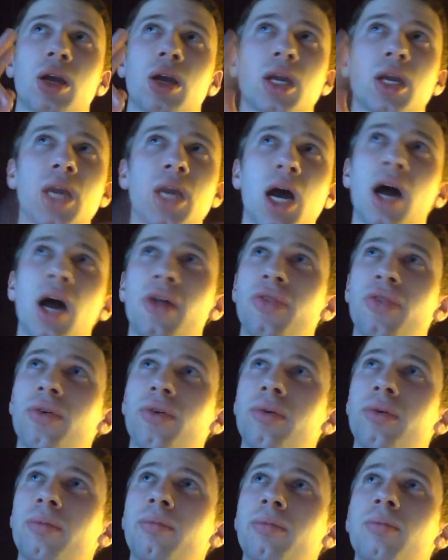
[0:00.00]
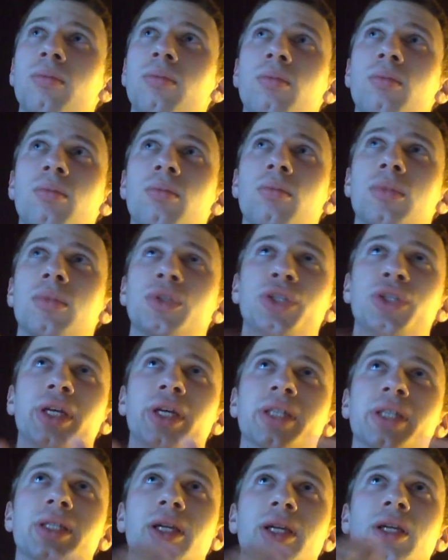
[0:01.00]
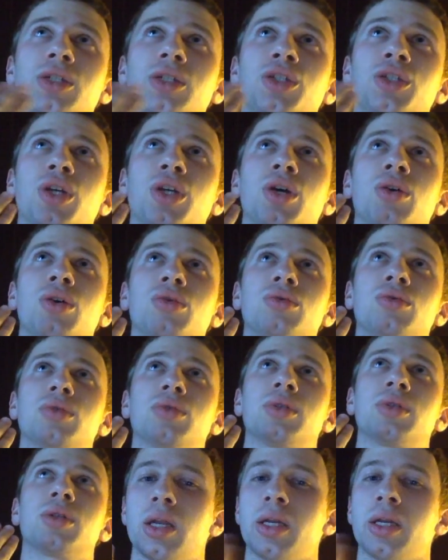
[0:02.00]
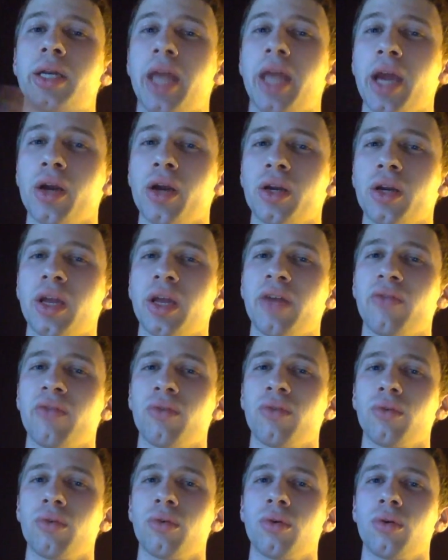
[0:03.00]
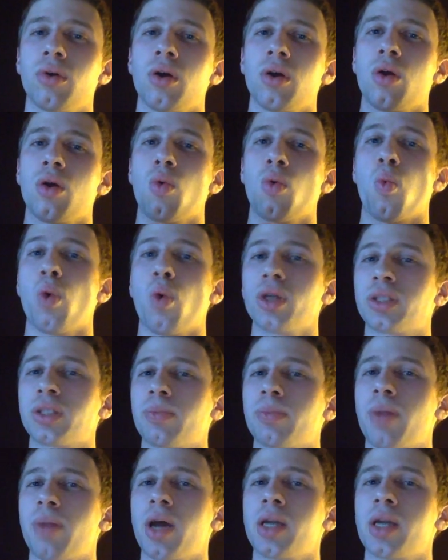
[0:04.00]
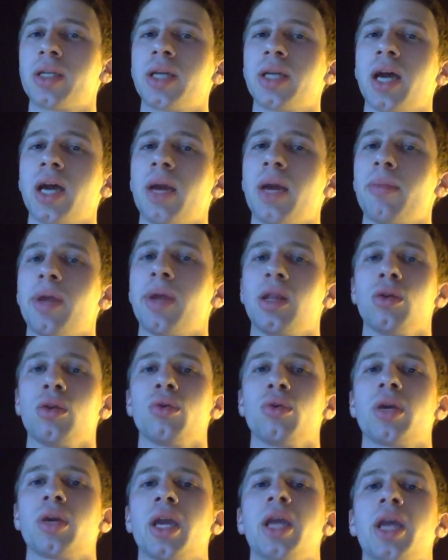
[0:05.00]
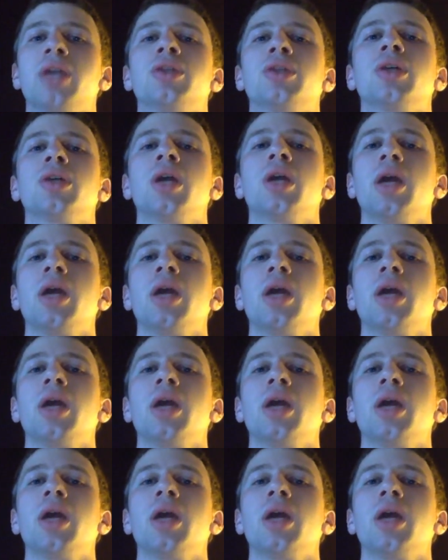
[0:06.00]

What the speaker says: Gotham, Jessica Jones, Daredevil, Once Upon a Time, and Luke Cage.